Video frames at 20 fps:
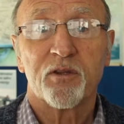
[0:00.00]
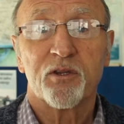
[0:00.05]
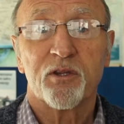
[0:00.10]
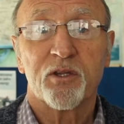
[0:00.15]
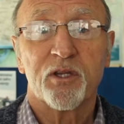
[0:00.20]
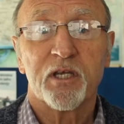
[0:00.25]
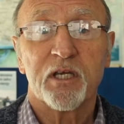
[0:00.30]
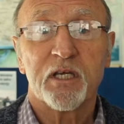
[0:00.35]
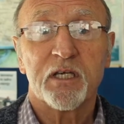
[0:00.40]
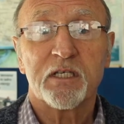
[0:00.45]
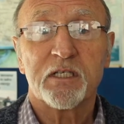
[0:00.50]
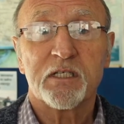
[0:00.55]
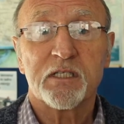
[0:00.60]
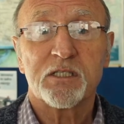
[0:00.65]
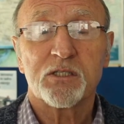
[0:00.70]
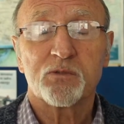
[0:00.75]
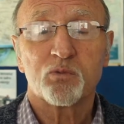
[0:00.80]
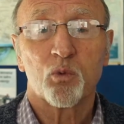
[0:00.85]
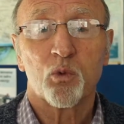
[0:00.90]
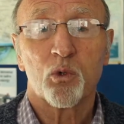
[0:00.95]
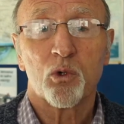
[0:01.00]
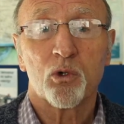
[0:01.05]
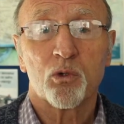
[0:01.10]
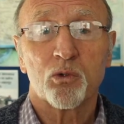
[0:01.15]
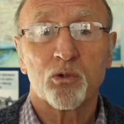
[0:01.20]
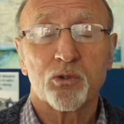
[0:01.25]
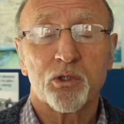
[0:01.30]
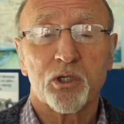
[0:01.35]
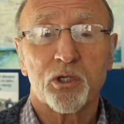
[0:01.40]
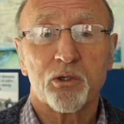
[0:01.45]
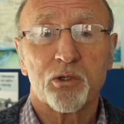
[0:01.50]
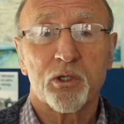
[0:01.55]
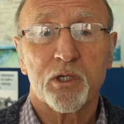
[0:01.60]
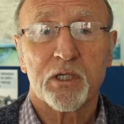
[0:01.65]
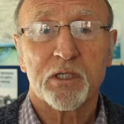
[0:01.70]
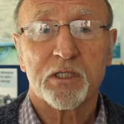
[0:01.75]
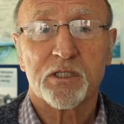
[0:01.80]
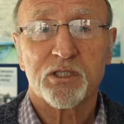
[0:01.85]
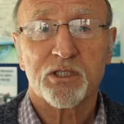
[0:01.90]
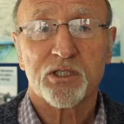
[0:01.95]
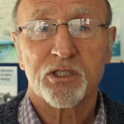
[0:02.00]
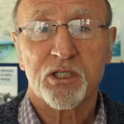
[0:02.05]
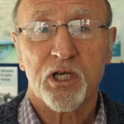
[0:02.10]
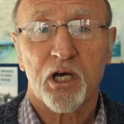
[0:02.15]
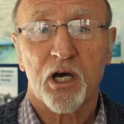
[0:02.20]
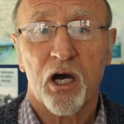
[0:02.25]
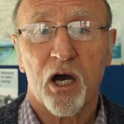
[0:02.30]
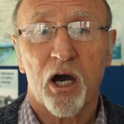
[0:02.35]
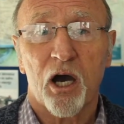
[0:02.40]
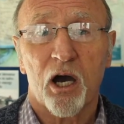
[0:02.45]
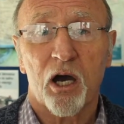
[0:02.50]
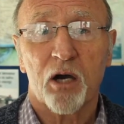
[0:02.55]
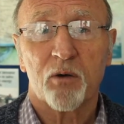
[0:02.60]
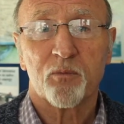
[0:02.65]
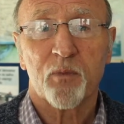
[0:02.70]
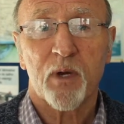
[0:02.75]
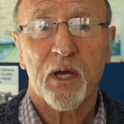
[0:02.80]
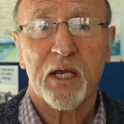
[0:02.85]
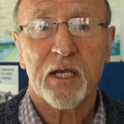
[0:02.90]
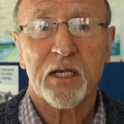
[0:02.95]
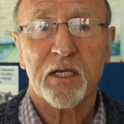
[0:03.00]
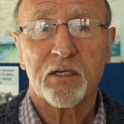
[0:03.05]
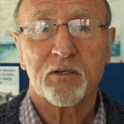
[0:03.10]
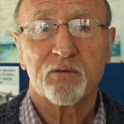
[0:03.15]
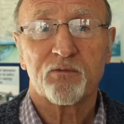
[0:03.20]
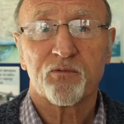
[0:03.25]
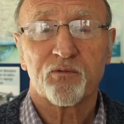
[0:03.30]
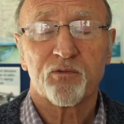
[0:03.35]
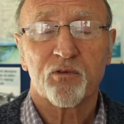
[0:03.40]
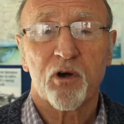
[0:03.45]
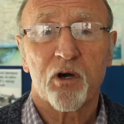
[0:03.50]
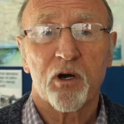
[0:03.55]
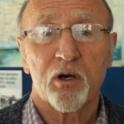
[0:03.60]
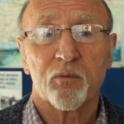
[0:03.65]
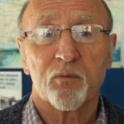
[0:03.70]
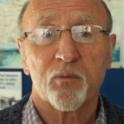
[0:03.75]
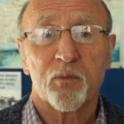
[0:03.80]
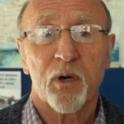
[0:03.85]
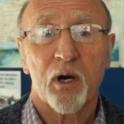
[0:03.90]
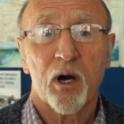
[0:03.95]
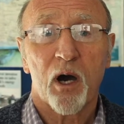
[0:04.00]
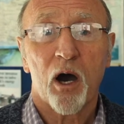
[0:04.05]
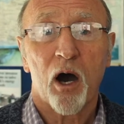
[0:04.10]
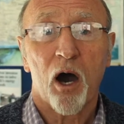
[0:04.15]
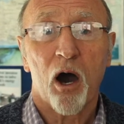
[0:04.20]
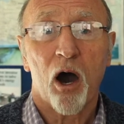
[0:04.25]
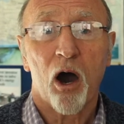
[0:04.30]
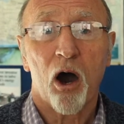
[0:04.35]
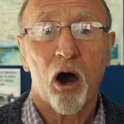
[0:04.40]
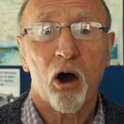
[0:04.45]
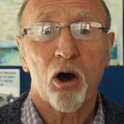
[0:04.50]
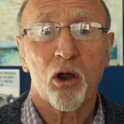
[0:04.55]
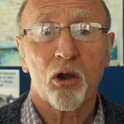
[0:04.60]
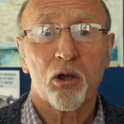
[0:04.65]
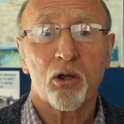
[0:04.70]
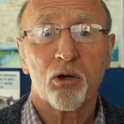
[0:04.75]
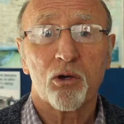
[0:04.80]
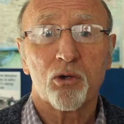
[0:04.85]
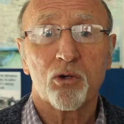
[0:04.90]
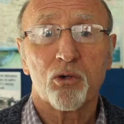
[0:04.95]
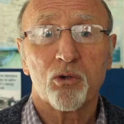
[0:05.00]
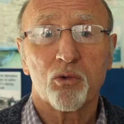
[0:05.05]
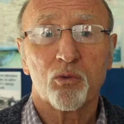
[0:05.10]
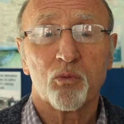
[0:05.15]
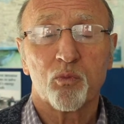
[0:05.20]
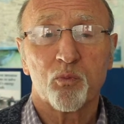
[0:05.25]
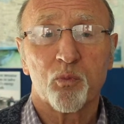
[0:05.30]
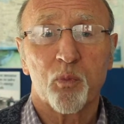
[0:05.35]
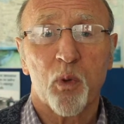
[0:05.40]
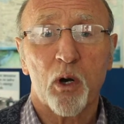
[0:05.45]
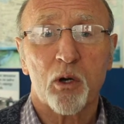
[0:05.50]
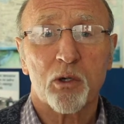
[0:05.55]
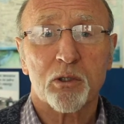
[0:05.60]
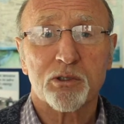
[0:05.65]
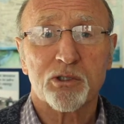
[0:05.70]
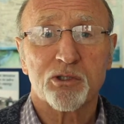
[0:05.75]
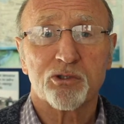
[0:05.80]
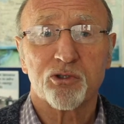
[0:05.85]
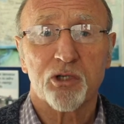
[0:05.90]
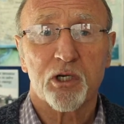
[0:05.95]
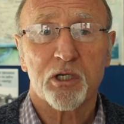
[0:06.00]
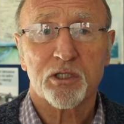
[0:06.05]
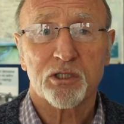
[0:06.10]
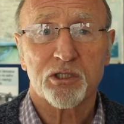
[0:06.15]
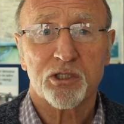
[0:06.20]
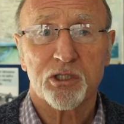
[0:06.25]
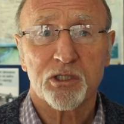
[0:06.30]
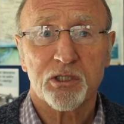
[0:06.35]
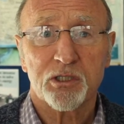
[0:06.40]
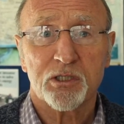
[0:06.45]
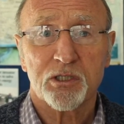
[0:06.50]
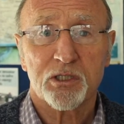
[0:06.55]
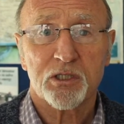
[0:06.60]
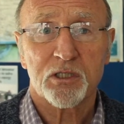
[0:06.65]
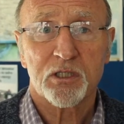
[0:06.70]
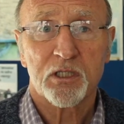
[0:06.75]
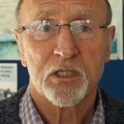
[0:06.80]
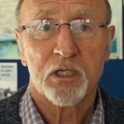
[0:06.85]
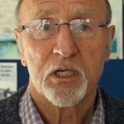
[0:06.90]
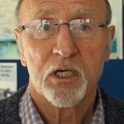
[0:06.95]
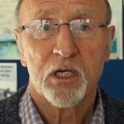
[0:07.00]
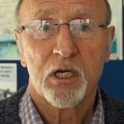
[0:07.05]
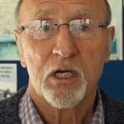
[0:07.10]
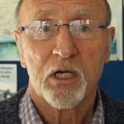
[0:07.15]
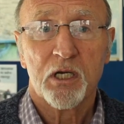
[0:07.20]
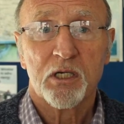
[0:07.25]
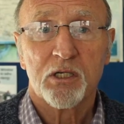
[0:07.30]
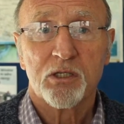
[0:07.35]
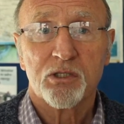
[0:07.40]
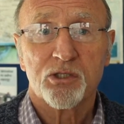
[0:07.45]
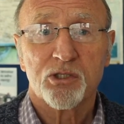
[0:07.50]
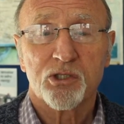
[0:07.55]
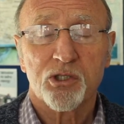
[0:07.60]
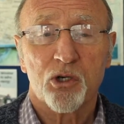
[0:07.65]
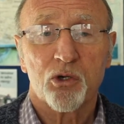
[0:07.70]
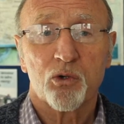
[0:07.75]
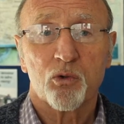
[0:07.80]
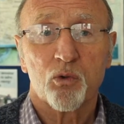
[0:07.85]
these wall units are made from hollow box structures, so